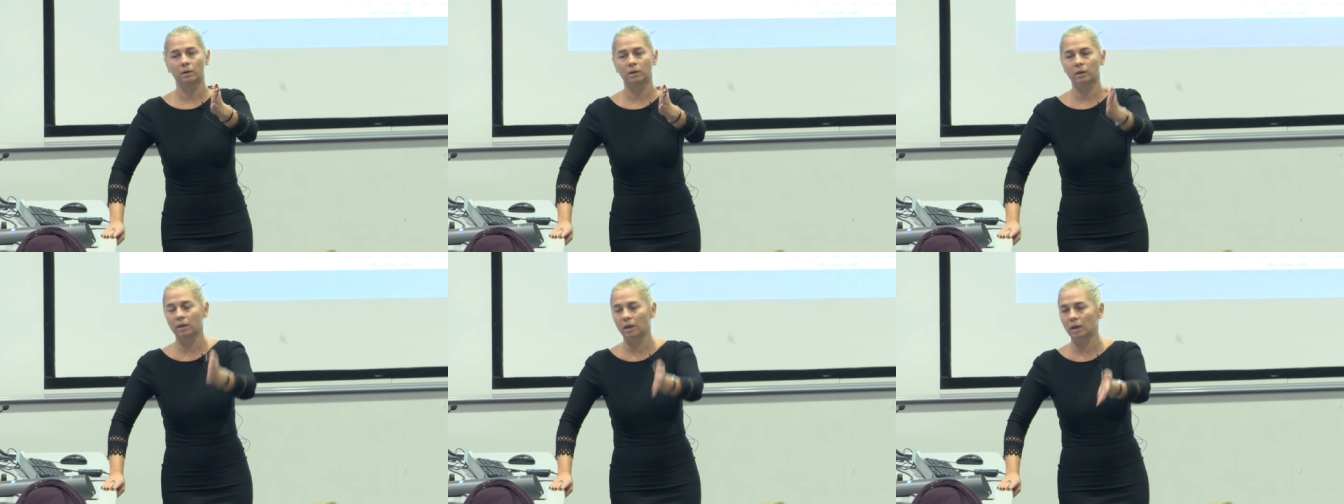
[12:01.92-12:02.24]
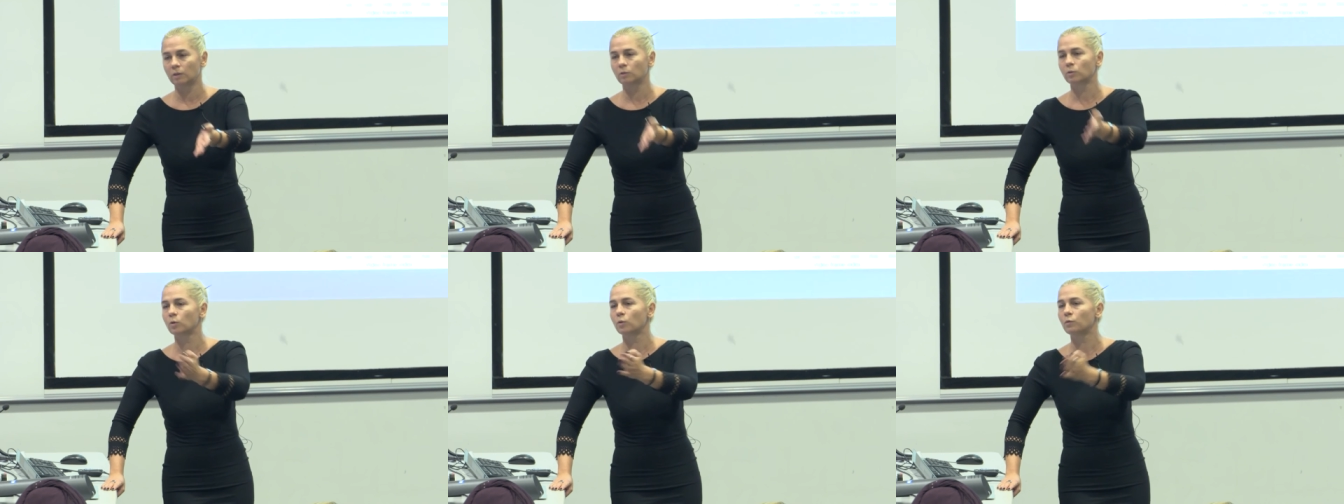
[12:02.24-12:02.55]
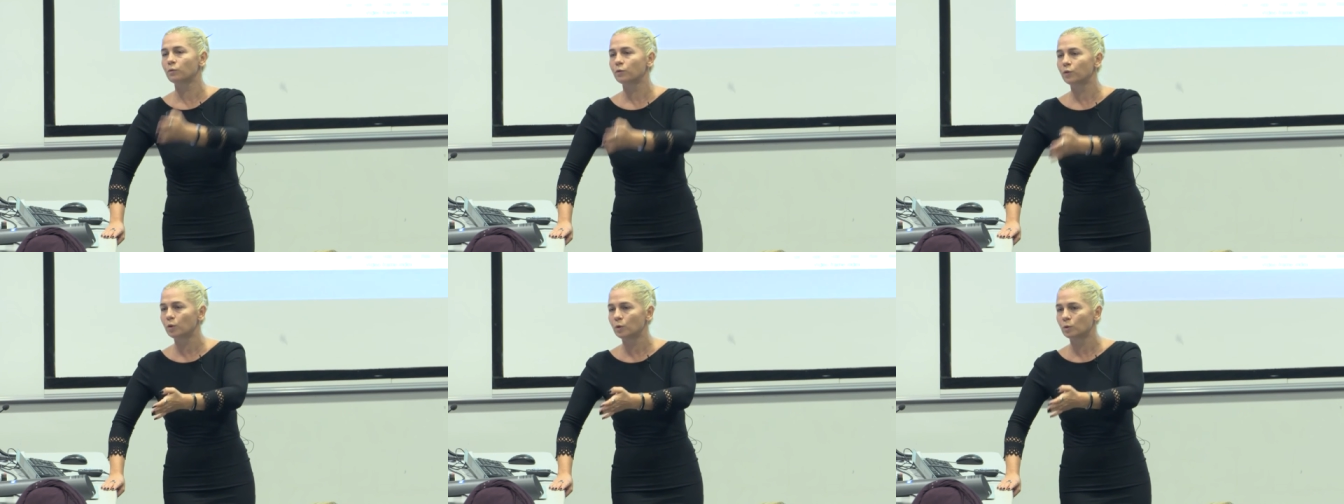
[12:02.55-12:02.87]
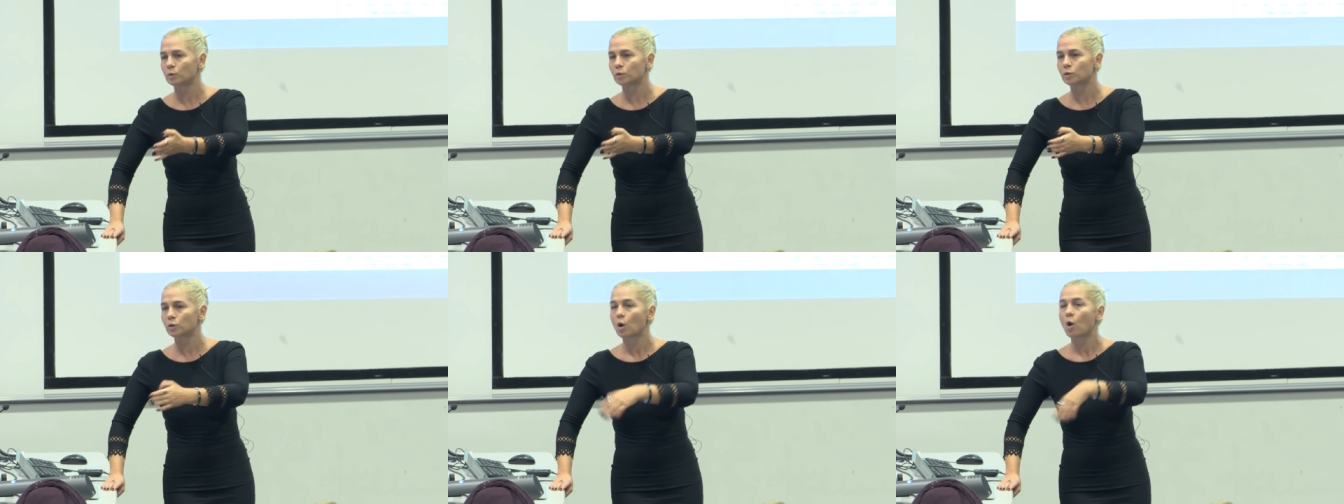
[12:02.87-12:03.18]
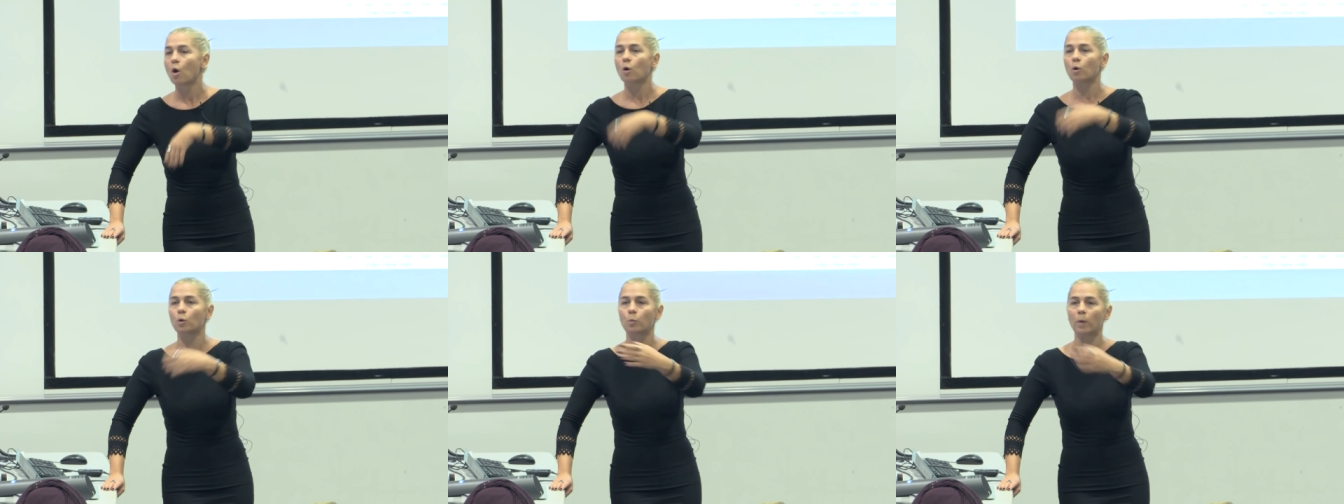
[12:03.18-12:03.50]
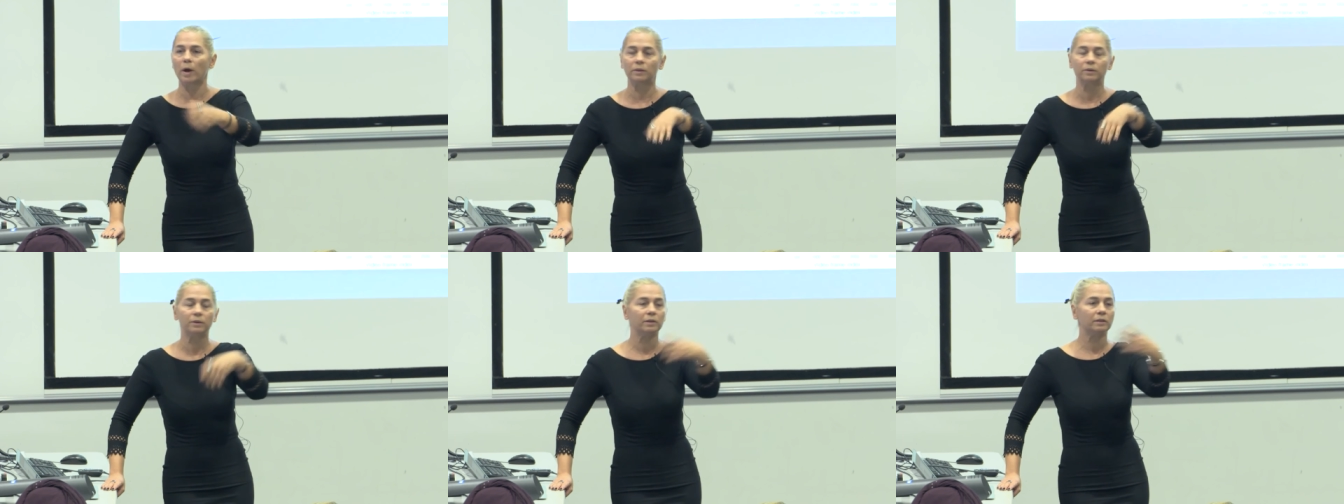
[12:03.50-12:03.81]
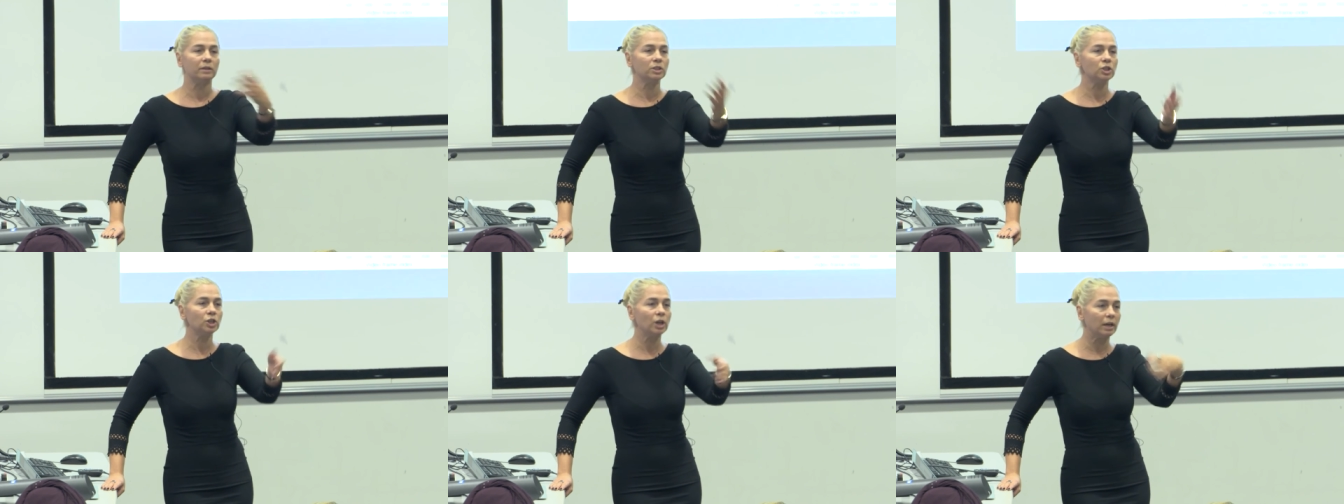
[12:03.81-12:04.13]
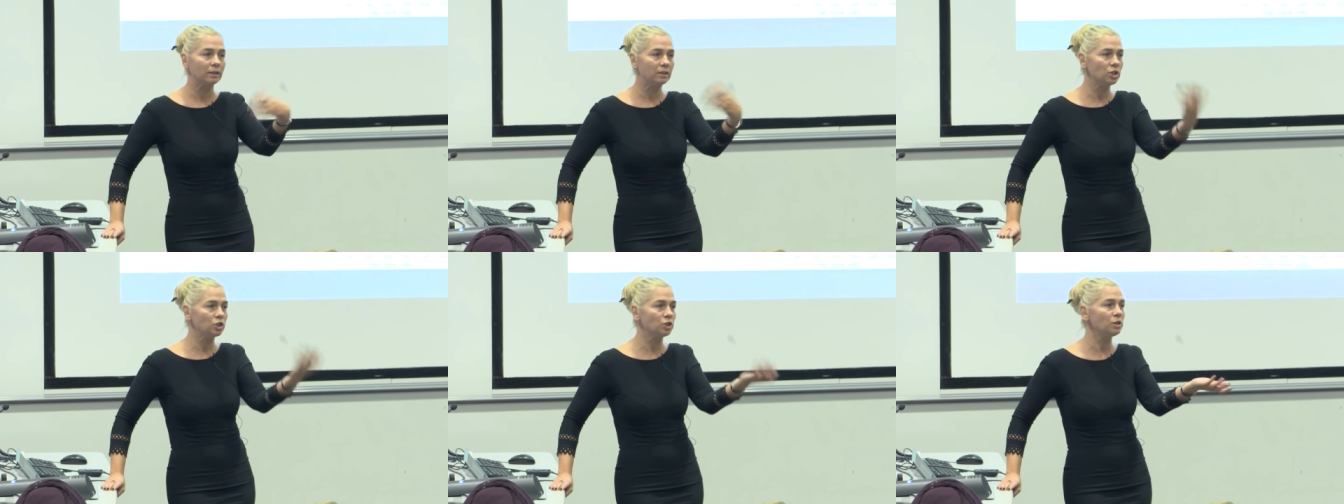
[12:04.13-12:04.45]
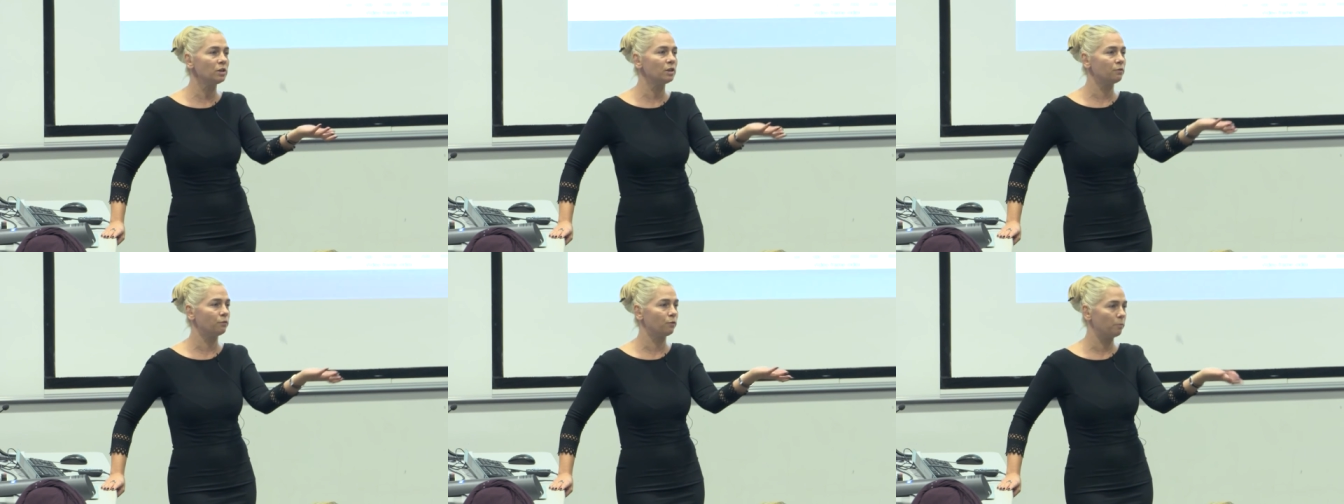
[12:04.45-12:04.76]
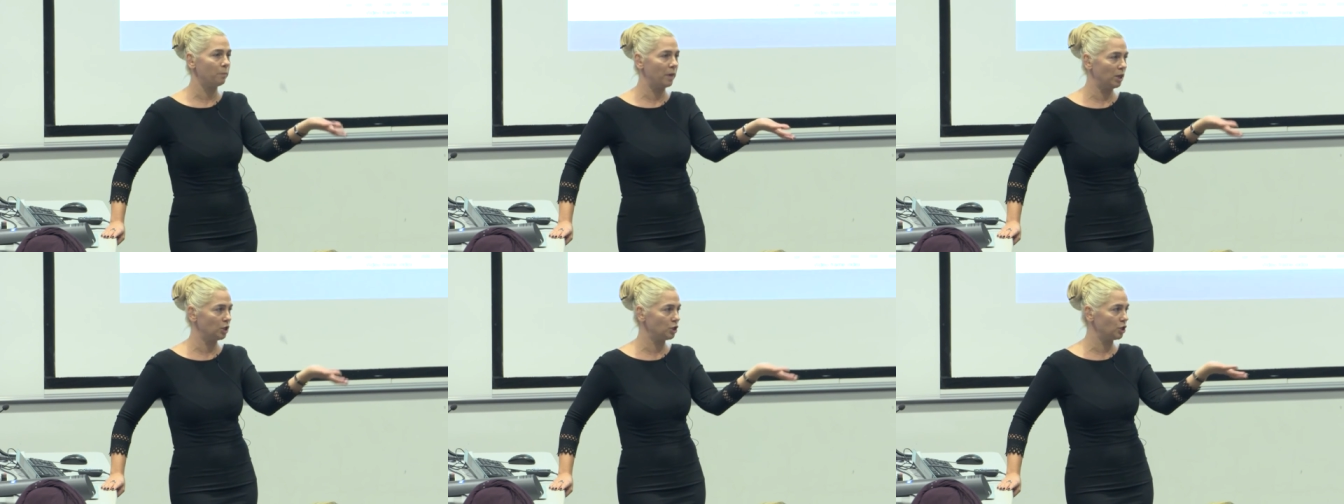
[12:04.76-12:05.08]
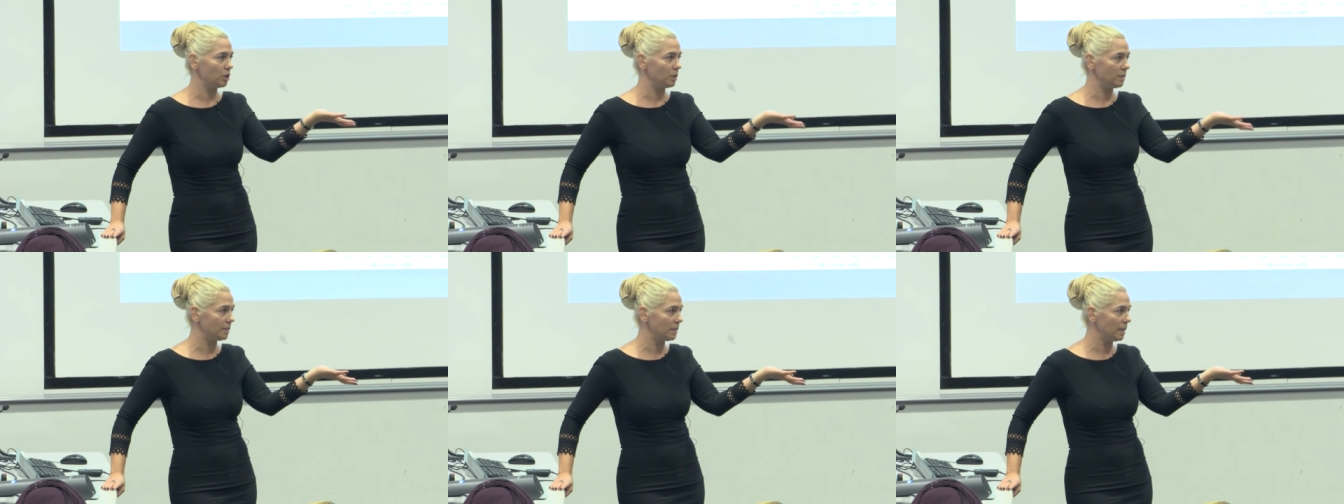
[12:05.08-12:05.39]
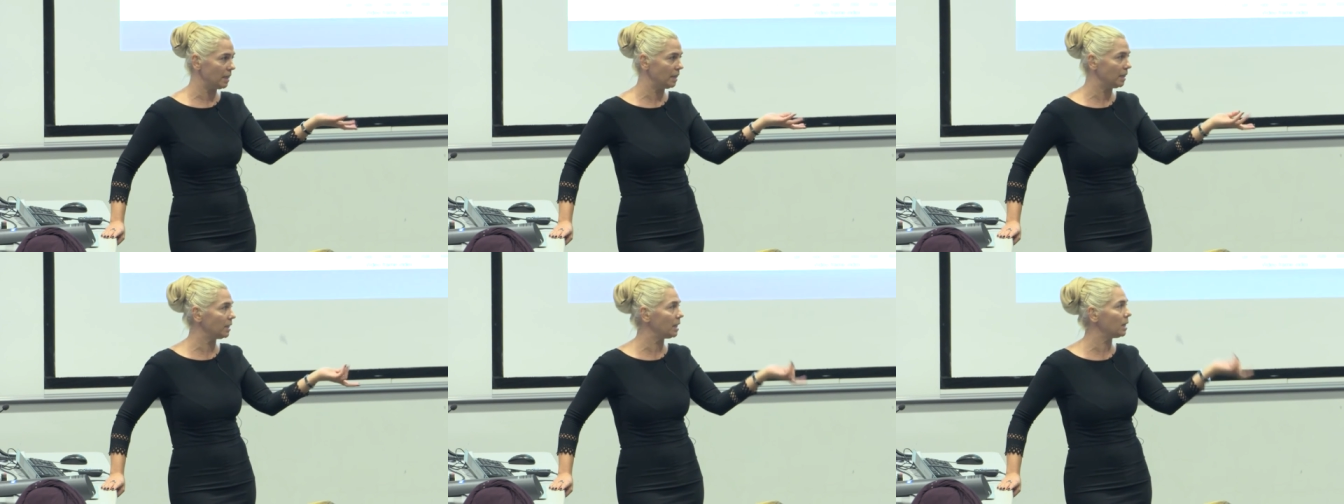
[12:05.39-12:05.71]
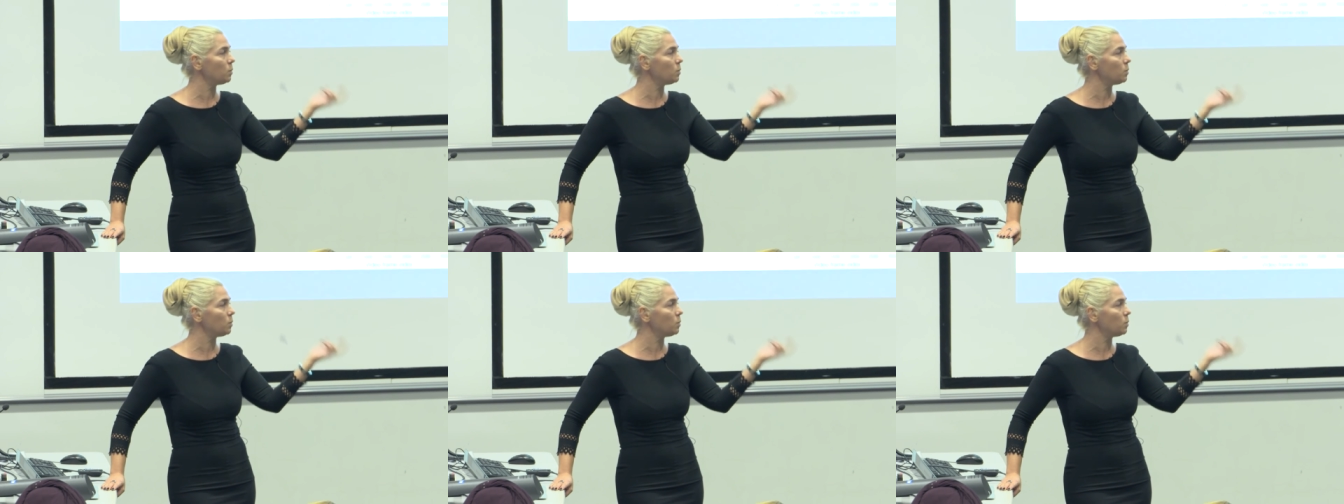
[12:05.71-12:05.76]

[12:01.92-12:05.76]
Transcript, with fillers: kid confused or whether additional information is needed.